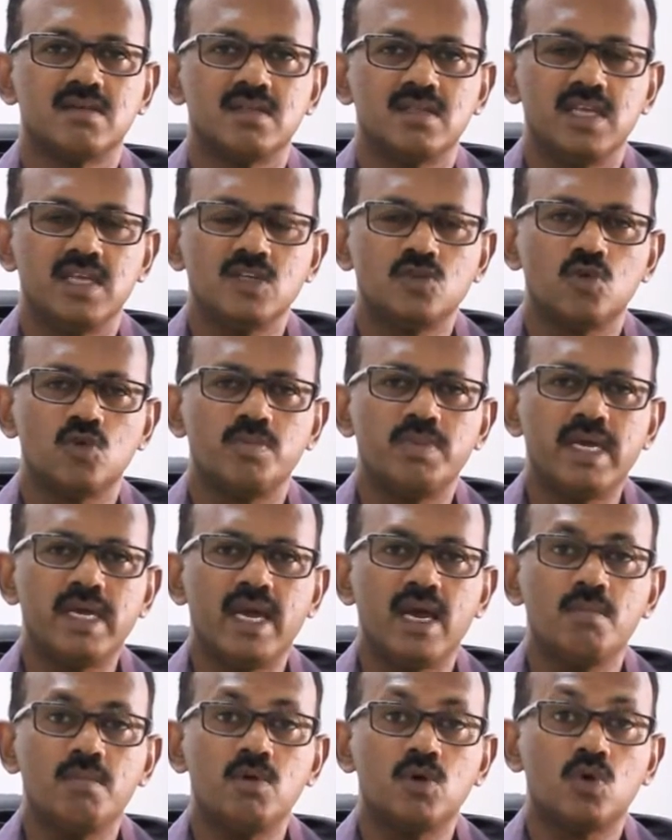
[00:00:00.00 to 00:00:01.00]
They should be
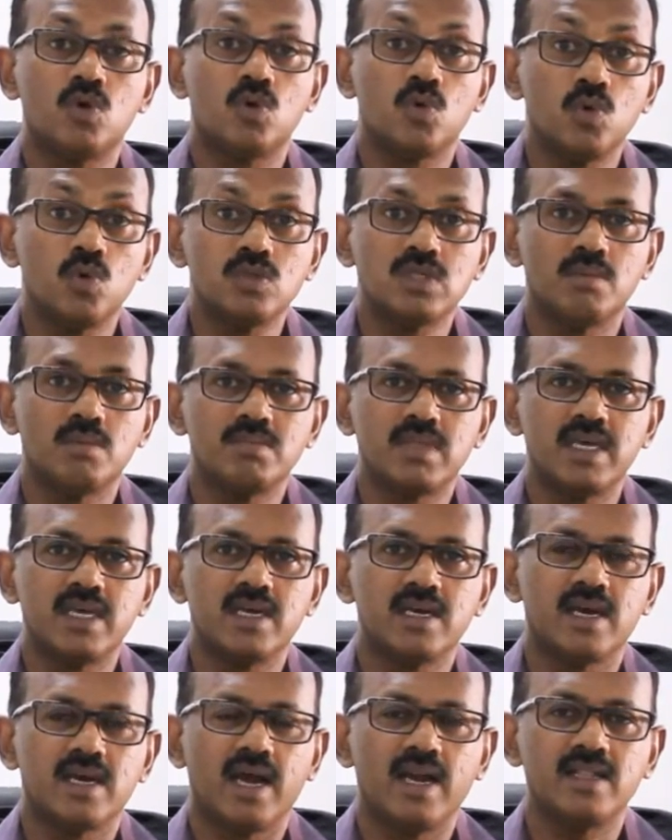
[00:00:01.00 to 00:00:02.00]
able to do
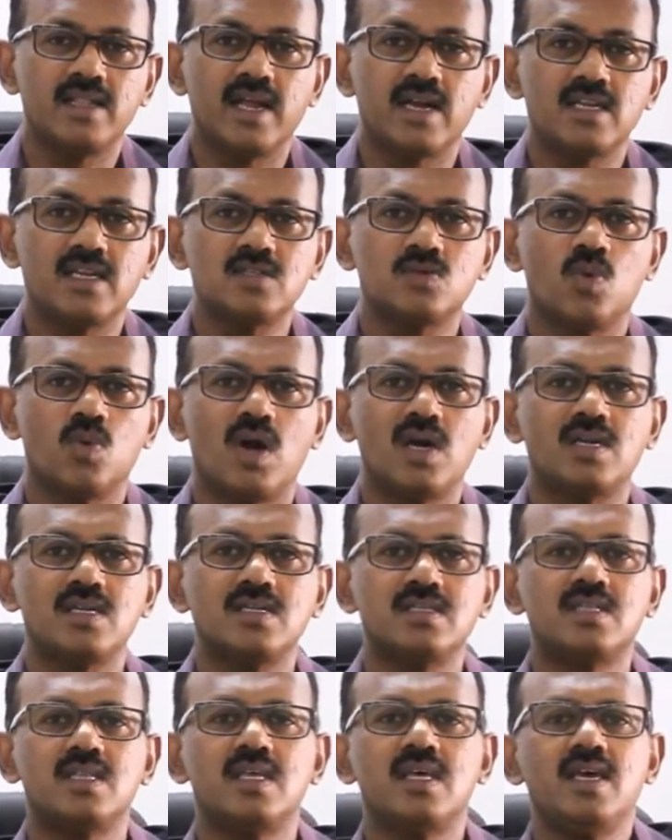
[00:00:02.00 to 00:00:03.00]
something, and that is what
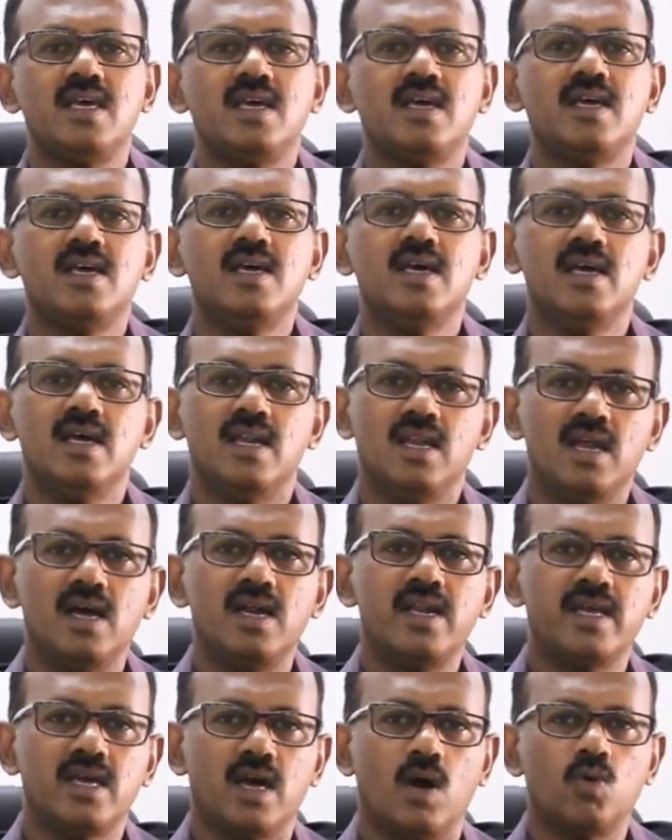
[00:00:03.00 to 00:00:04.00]
is the
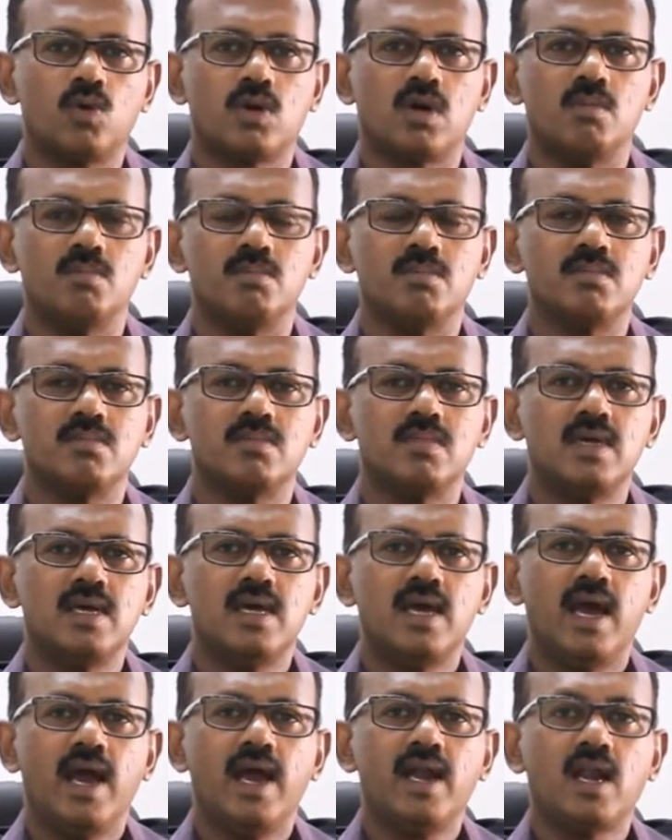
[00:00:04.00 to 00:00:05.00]
learning outcome.
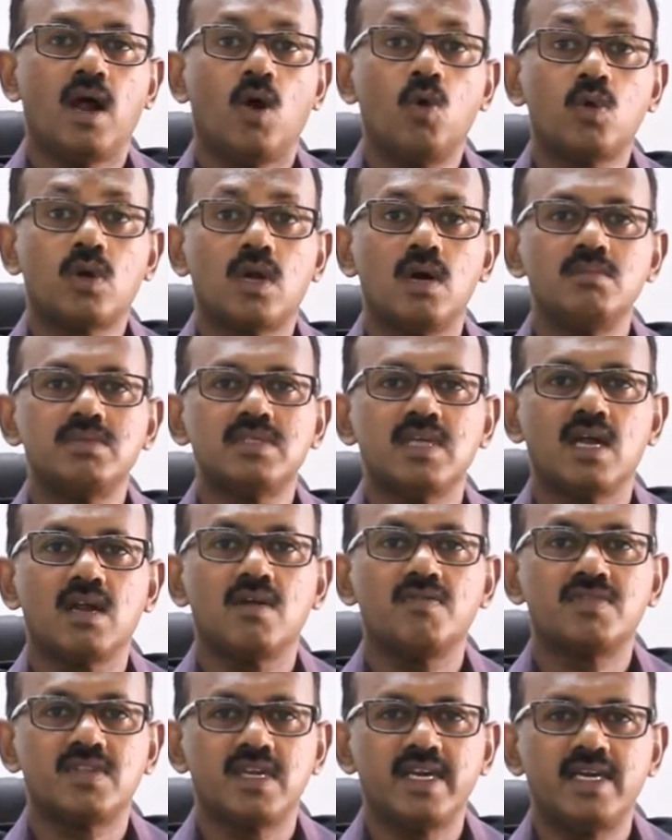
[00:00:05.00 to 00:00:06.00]
And outcomes are
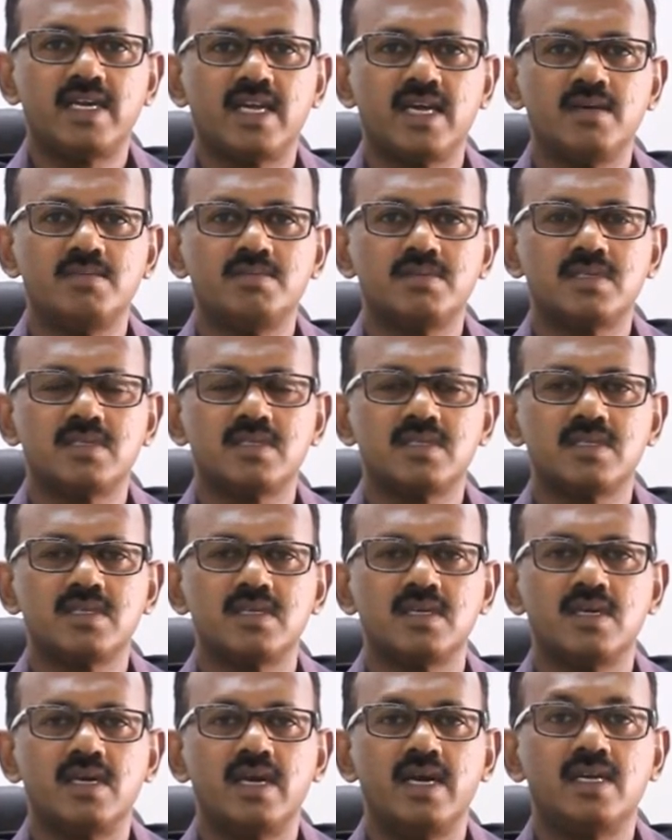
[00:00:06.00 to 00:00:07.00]
of 3 types.
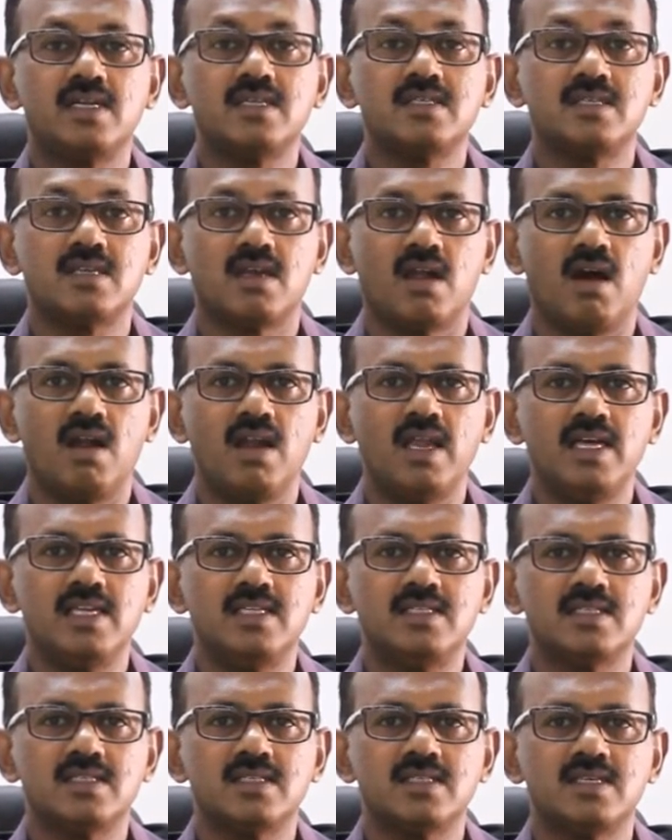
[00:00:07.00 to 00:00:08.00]
It is
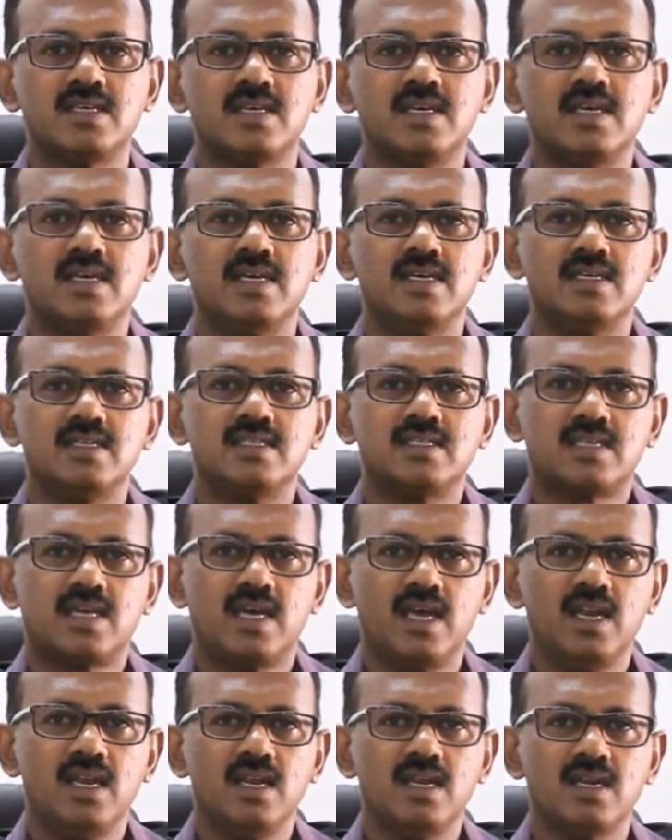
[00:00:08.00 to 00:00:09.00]
knowledge,
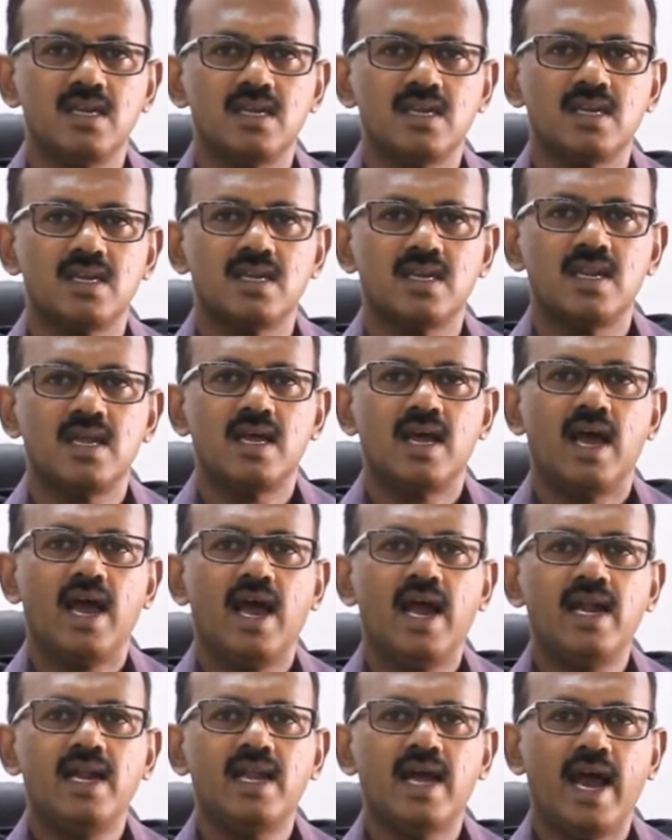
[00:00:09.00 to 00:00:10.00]
skill
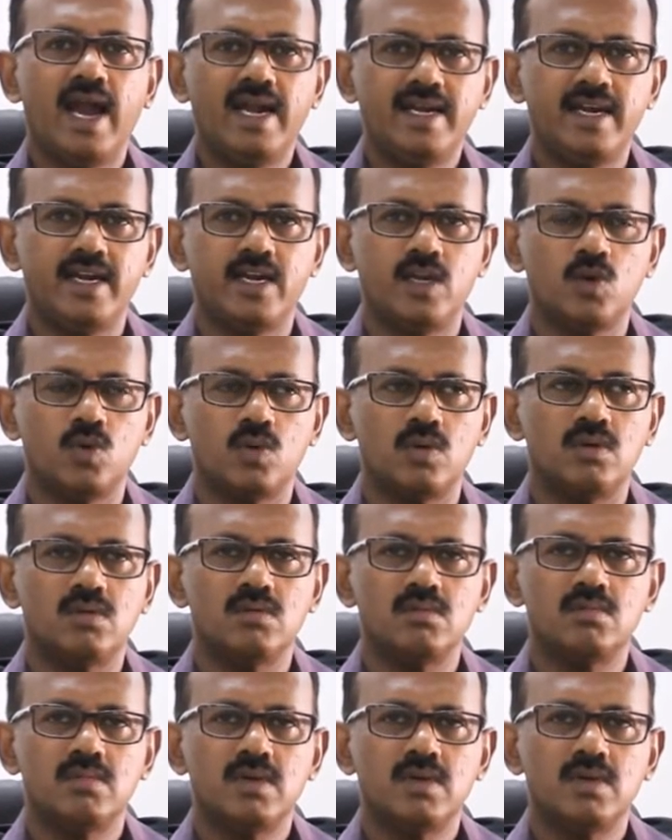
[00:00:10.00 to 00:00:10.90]
and attitude.